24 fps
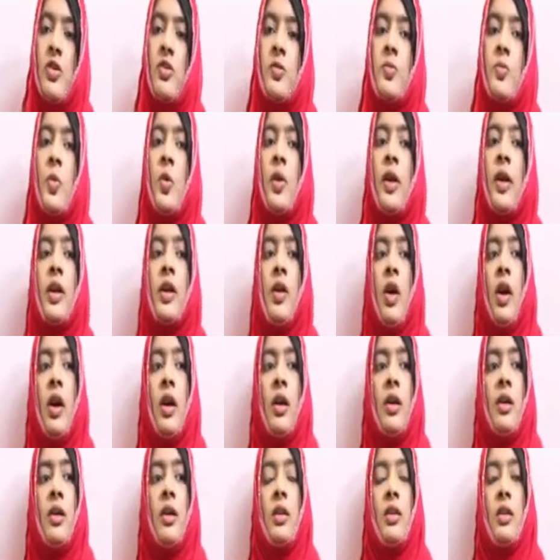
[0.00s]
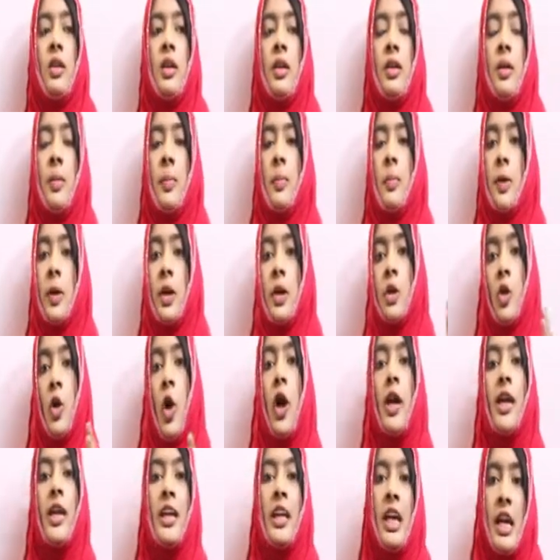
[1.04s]
of smoking, or the
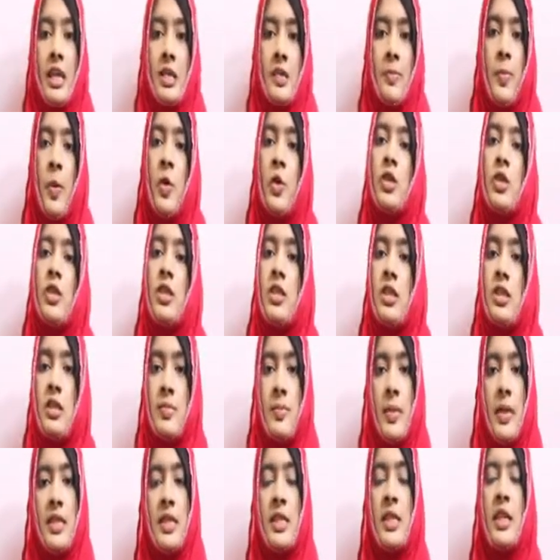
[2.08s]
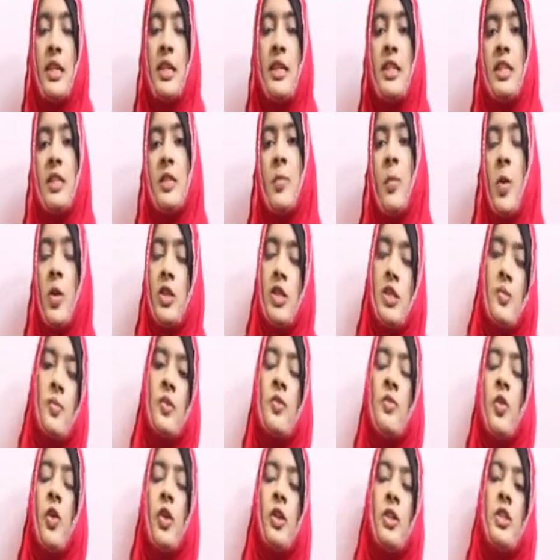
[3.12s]
chronic exposure is basically
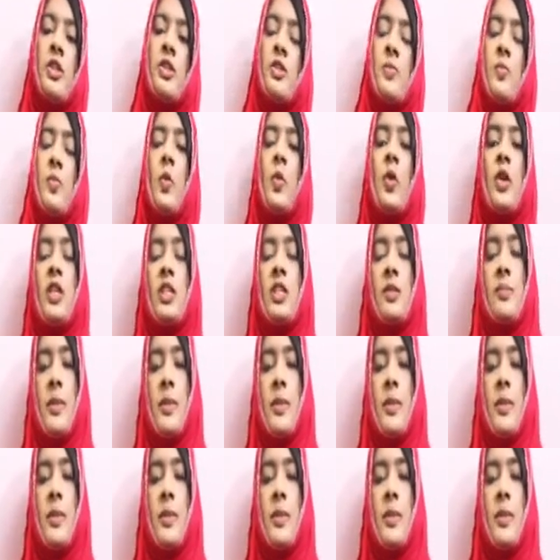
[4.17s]
responsible for the smoker's